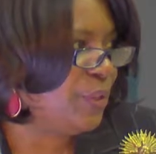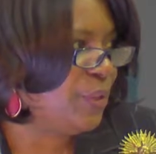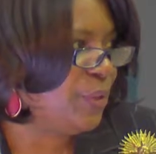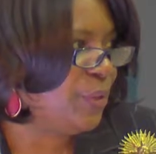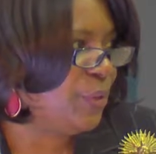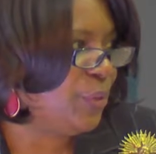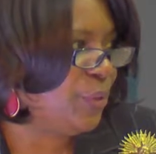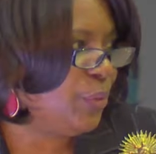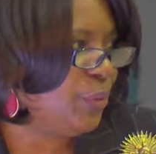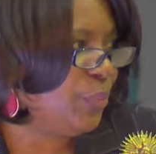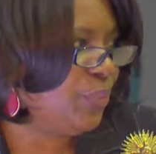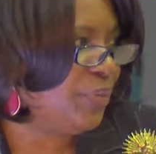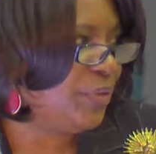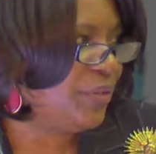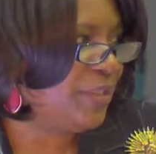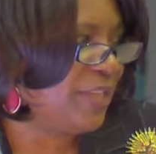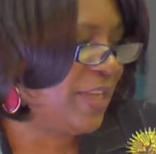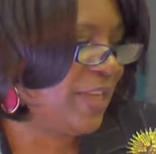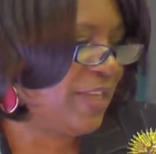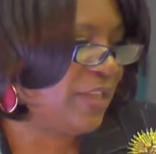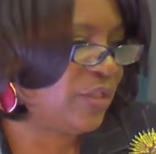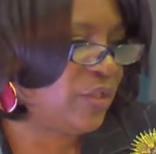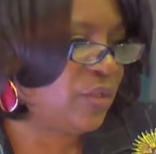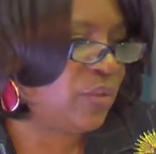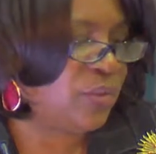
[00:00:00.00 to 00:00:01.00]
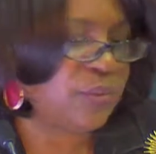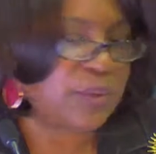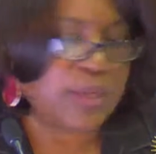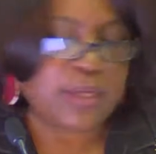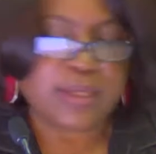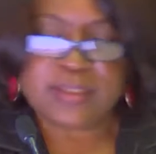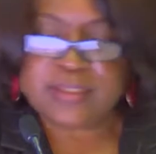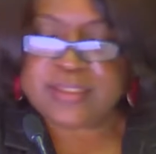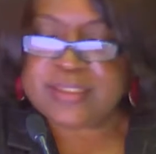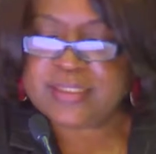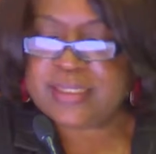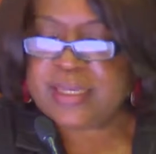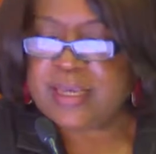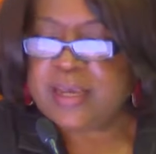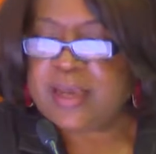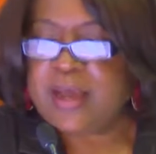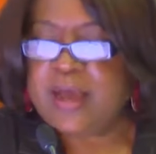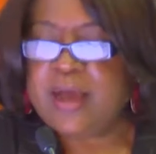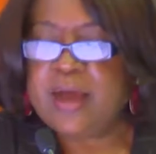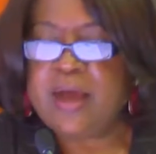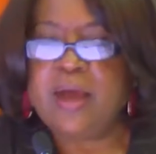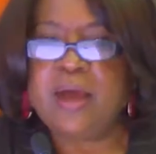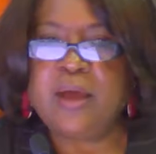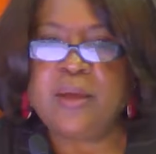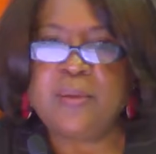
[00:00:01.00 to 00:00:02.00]
to present to us.
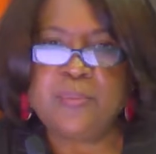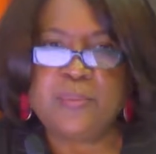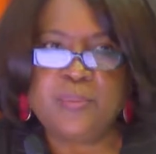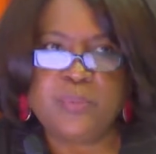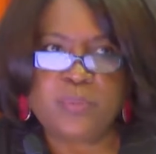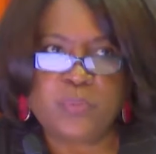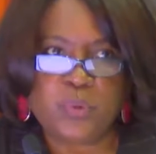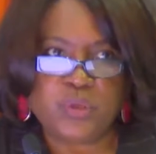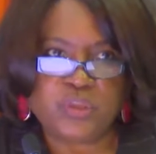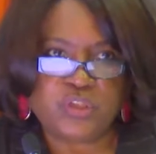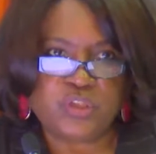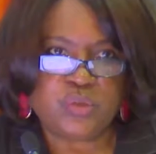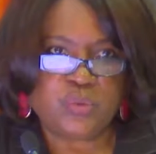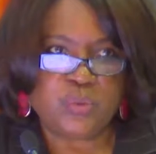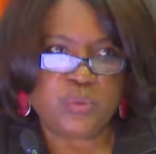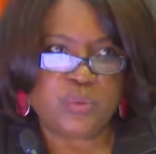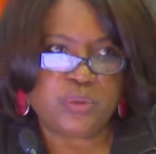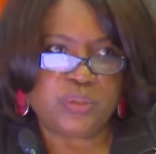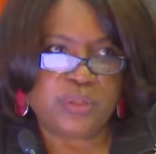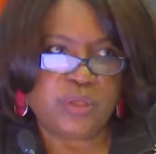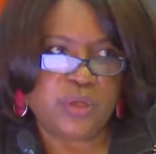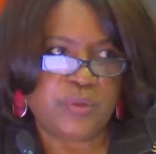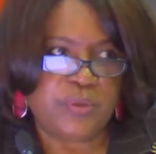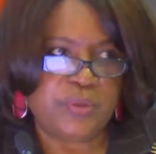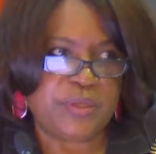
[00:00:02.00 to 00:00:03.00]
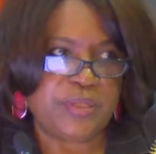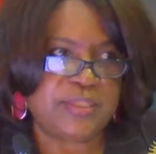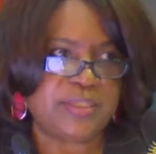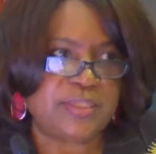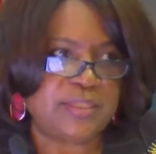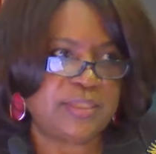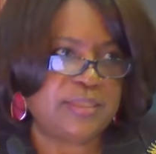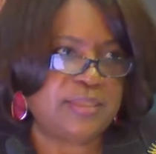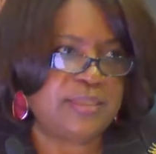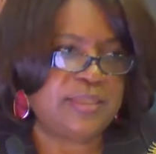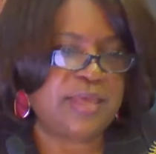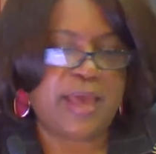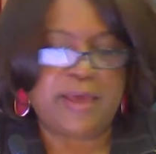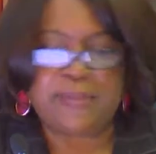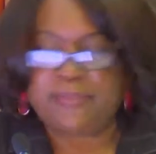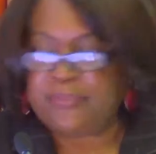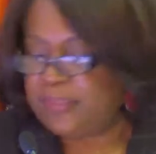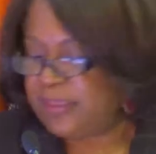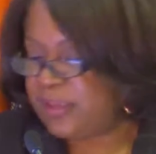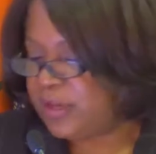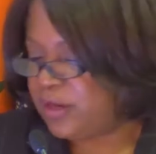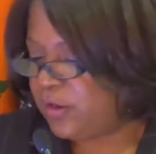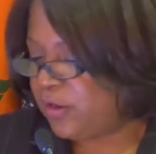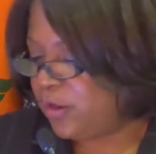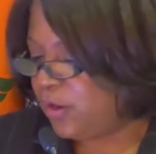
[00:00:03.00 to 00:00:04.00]
What you will notice is that
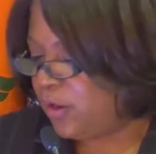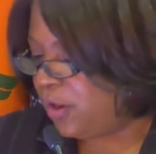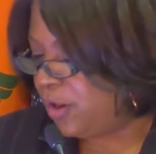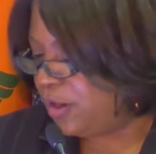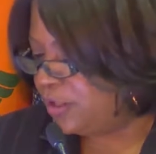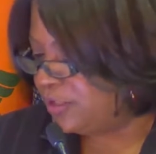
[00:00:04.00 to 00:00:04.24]
there are